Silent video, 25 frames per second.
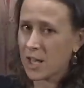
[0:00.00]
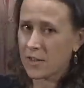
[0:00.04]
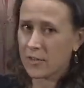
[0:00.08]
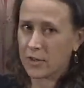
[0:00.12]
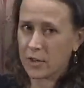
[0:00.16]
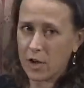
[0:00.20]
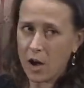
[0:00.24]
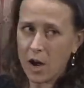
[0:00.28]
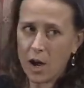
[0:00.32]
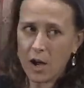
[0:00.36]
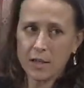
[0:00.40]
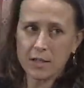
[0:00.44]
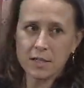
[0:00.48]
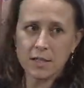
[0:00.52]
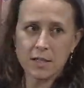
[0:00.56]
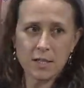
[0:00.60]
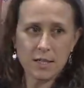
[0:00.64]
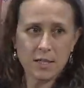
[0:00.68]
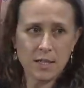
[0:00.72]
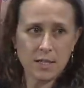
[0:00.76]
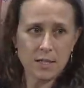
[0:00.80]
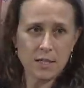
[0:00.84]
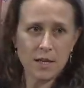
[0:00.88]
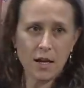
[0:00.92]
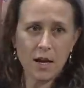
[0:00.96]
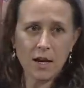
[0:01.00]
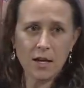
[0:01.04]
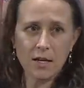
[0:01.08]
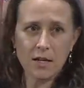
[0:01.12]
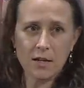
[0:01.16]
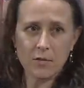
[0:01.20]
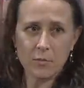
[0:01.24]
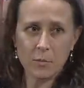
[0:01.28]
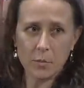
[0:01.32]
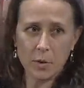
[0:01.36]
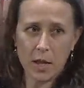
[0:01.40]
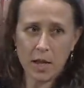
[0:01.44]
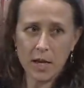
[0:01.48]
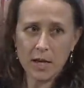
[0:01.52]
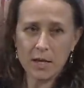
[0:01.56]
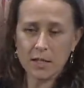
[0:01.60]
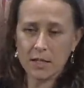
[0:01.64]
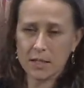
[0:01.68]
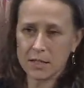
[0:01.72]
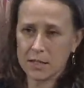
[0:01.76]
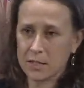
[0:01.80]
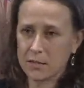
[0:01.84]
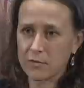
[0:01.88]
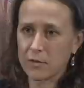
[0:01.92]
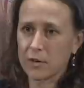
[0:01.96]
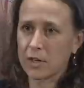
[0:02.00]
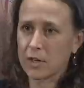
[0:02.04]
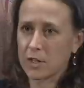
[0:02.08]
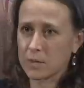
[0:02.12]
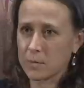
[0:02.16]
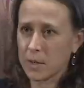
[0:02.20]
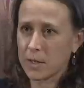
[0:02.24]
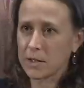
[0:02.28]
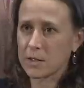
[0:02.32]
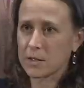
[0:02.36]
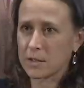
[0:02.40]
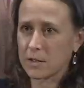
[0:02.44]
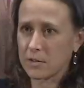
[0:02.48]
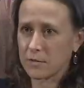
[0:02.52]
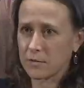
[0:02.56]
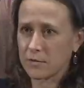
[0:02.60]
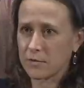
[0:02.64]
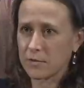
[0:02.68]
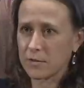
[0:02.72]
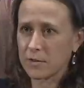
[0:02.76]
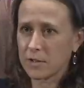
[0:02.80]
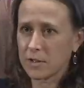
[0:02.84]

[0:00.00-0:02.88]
the cost to society of blindness is very expensive.